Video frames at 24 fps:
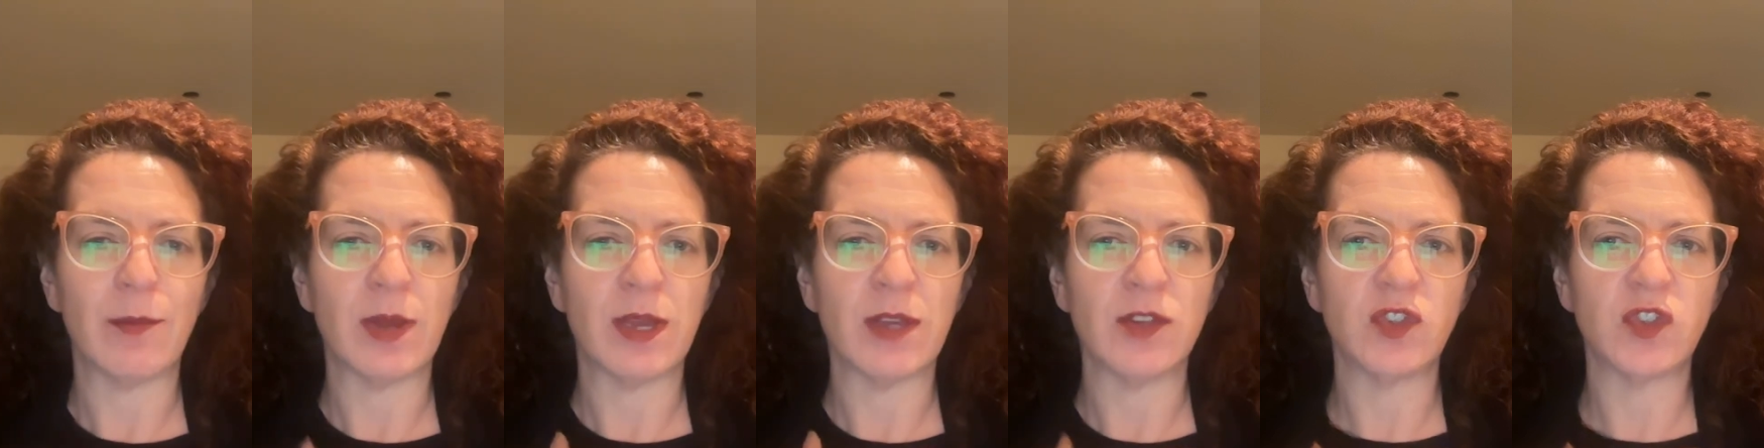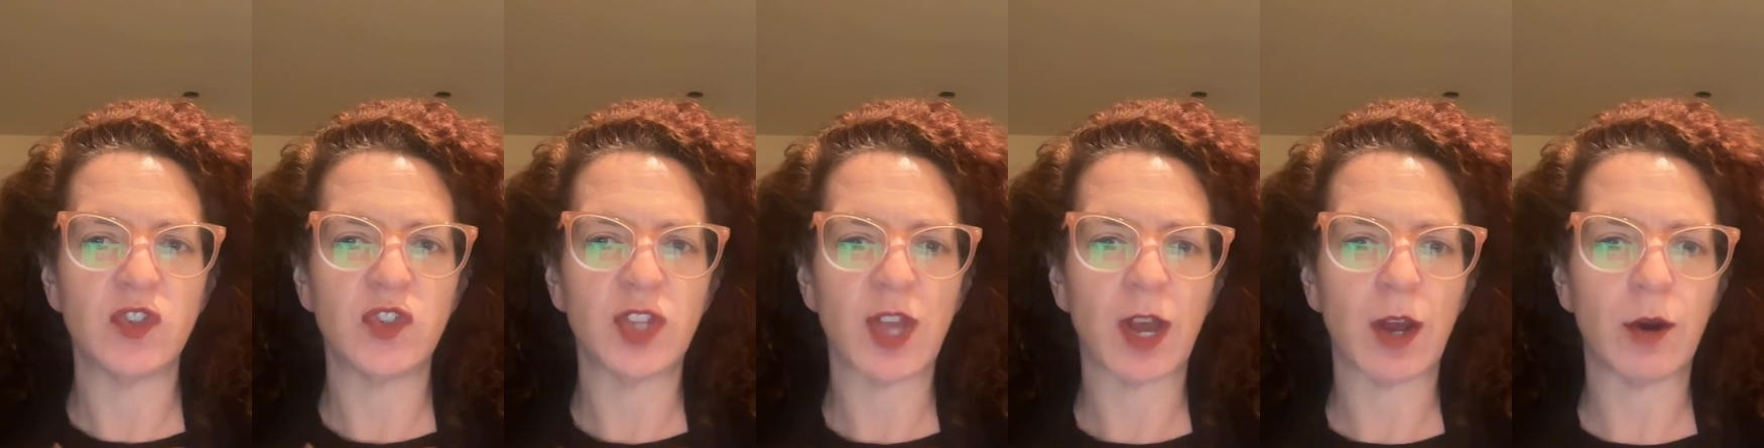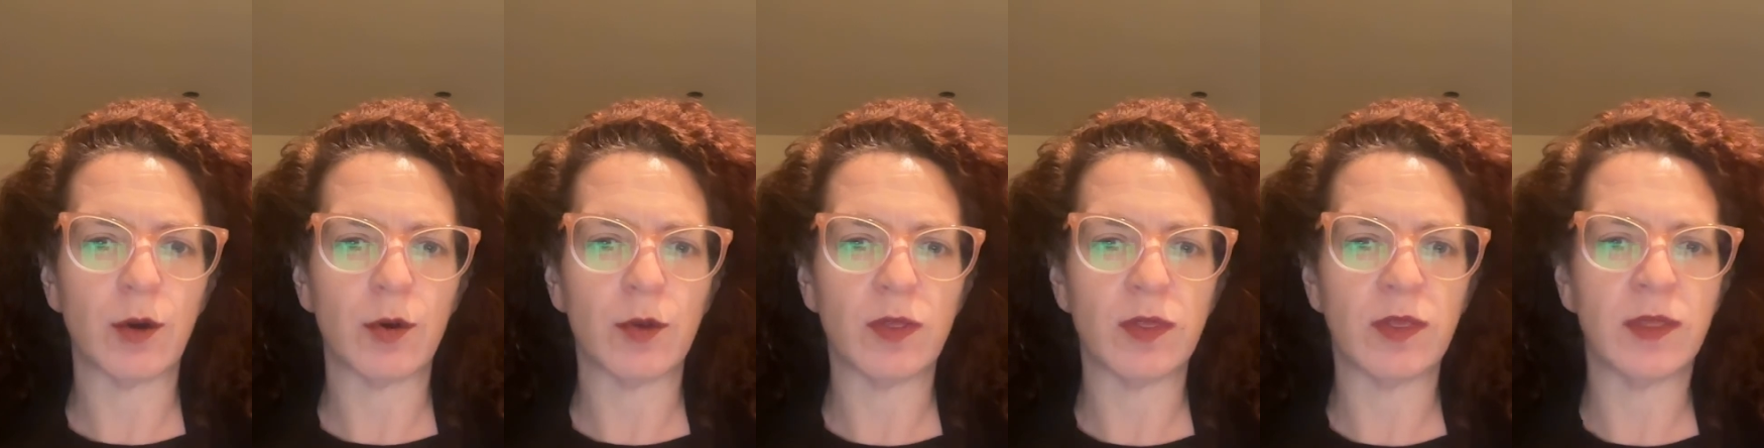
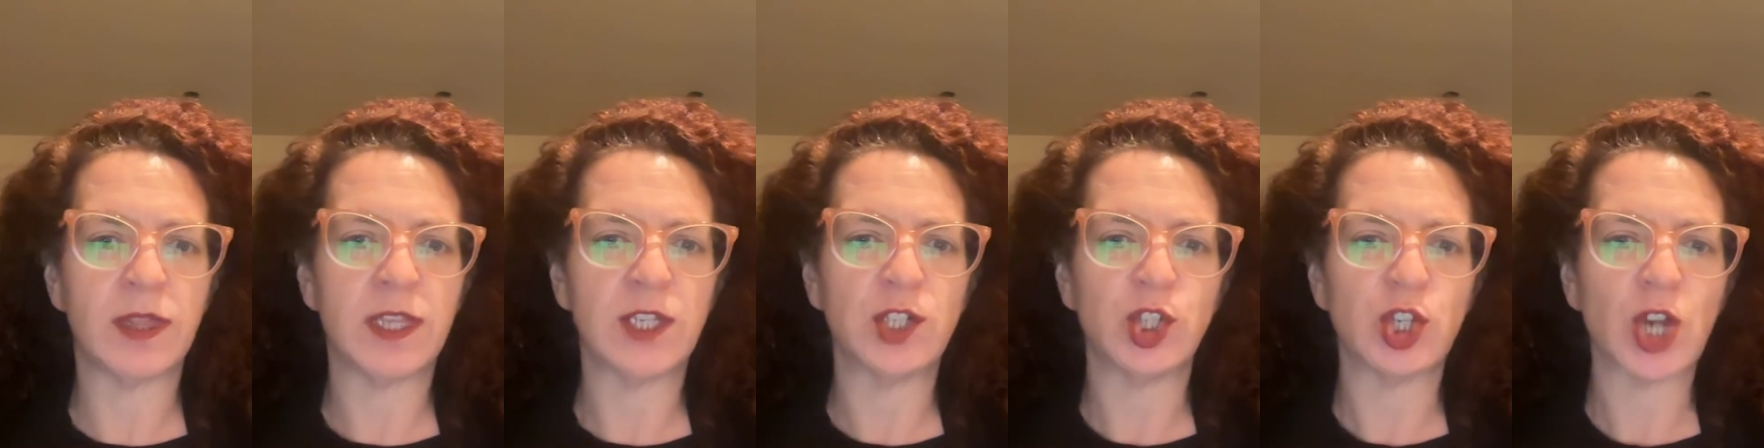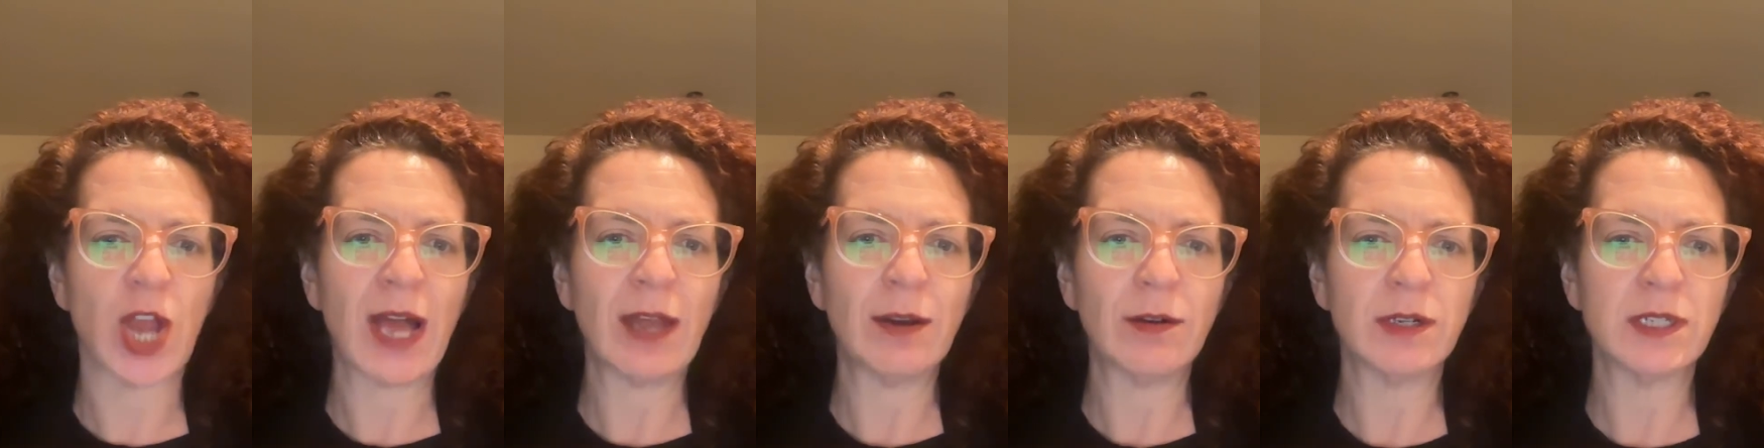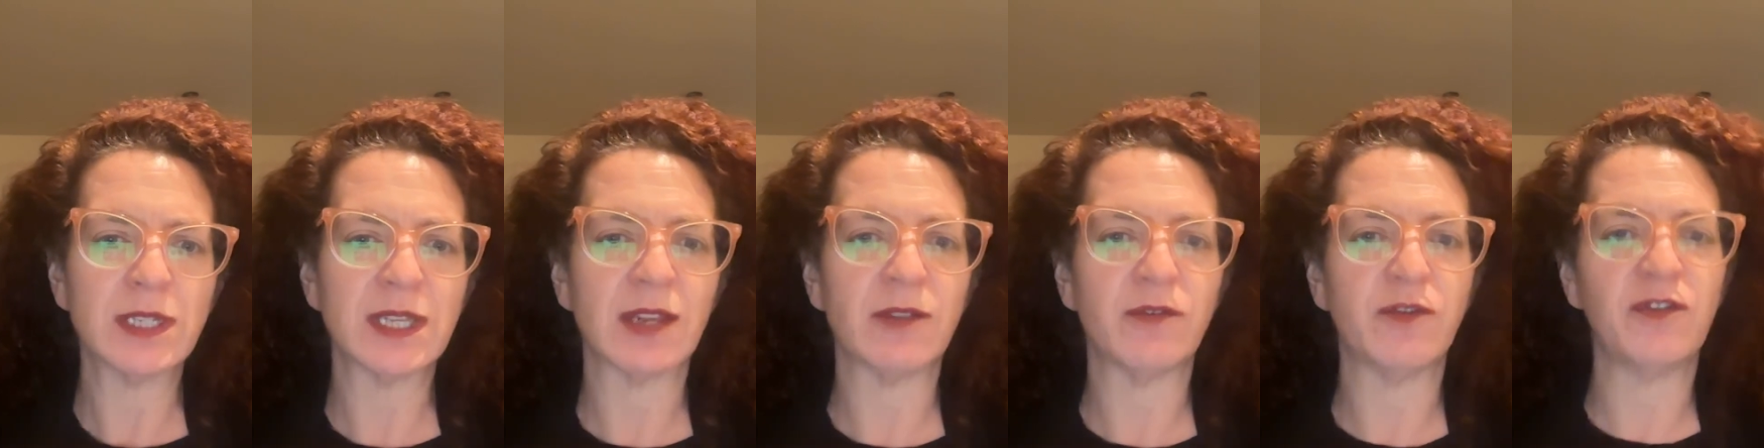So the
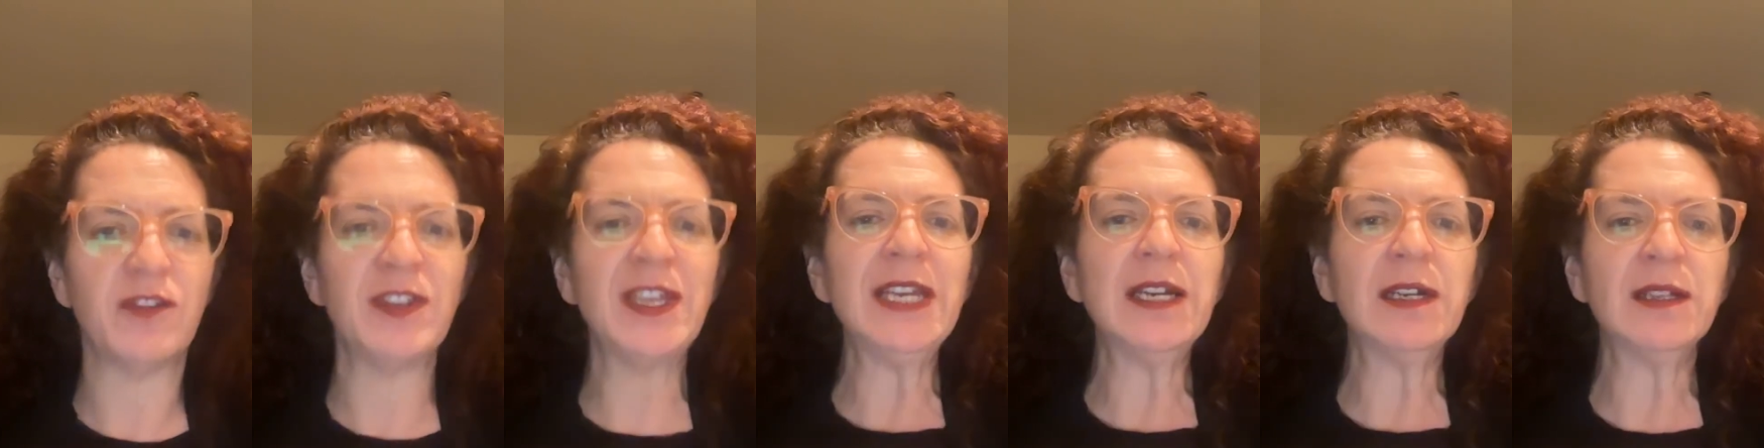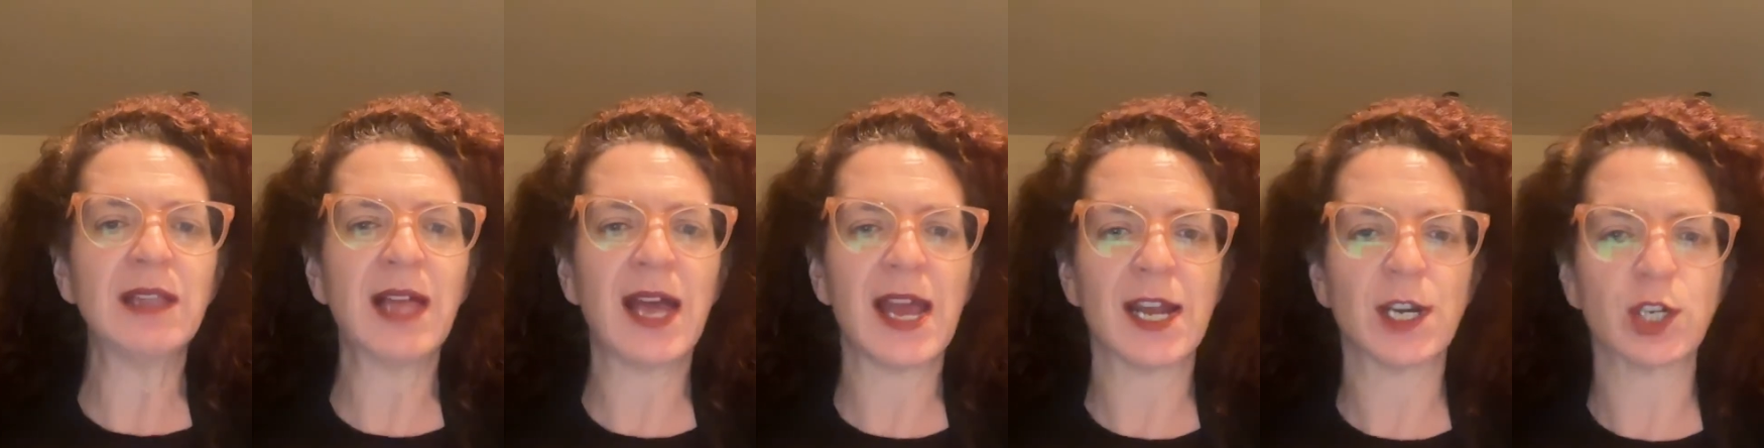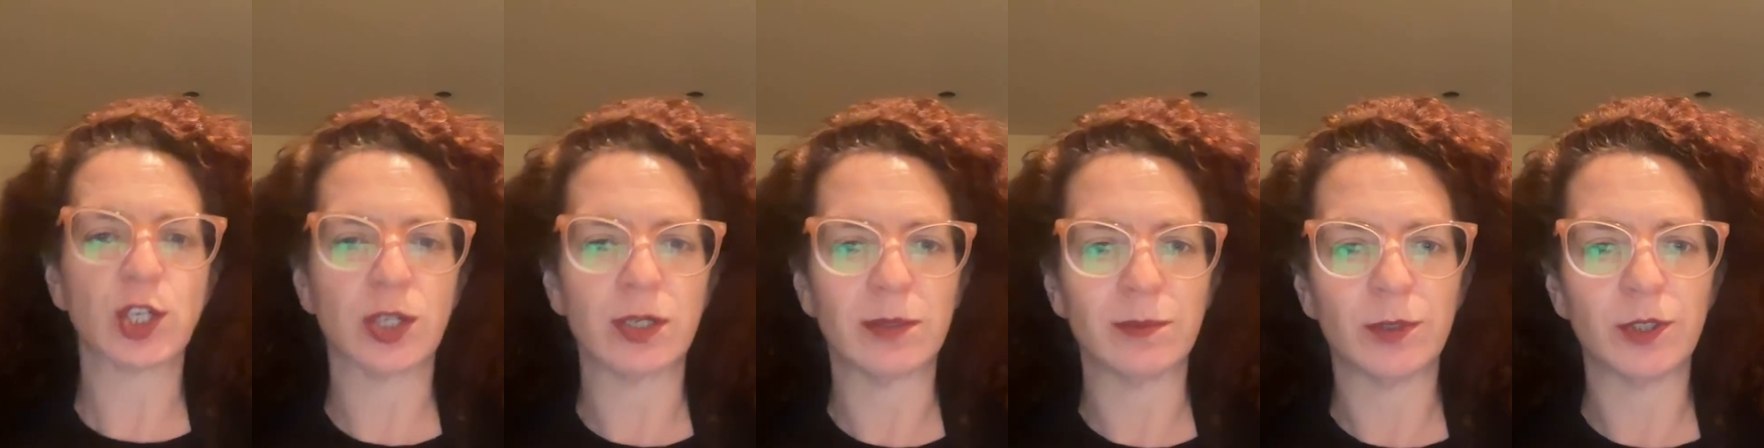genres that feel
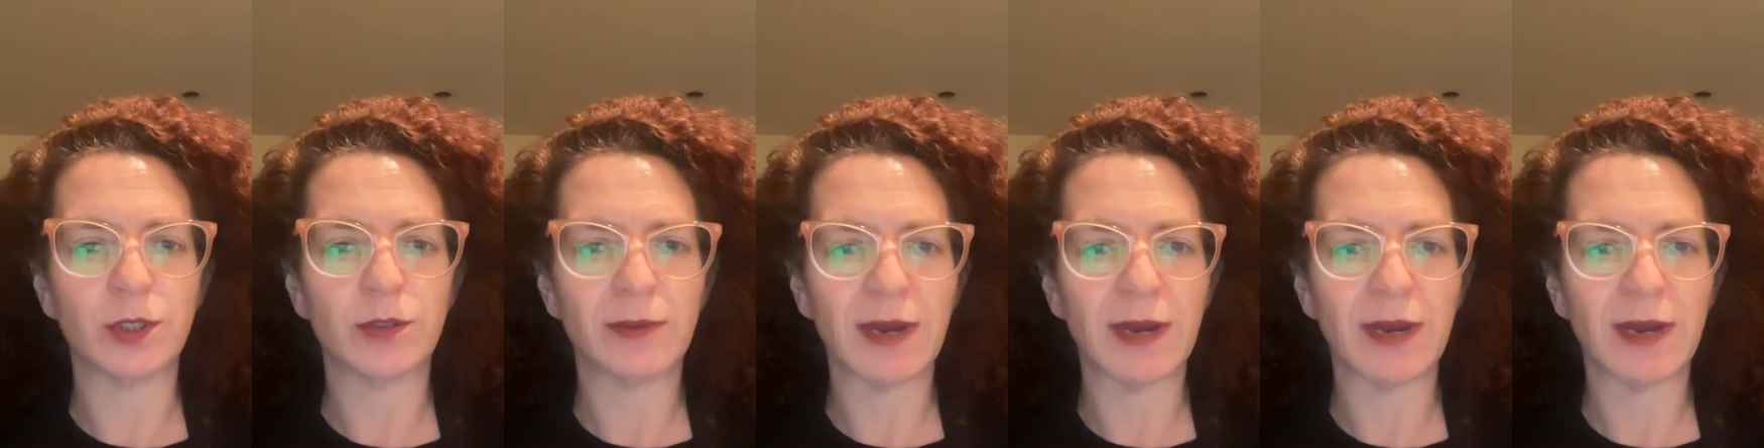actionable